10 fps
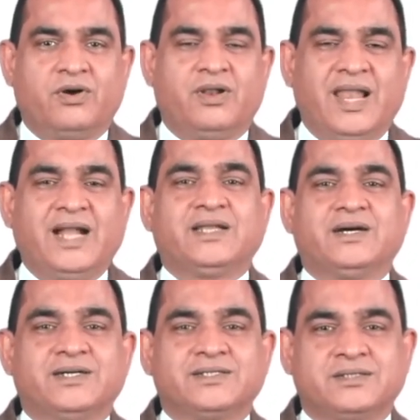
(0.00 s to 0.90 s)

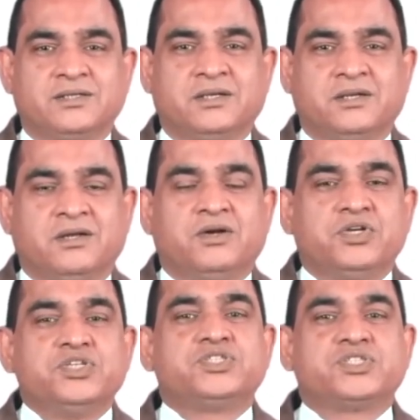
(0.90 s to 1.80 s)
letters,
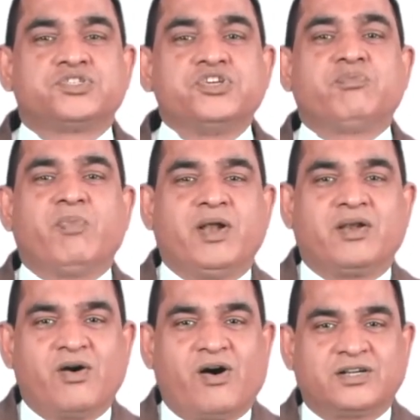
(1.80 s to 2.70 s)
his
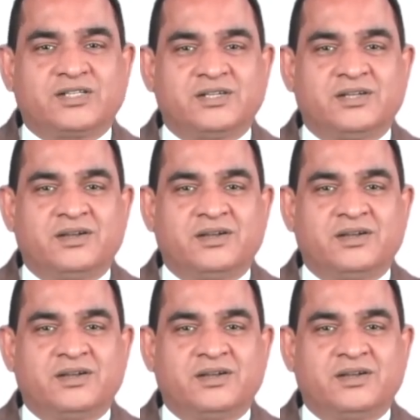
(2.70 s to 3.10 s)
treatment got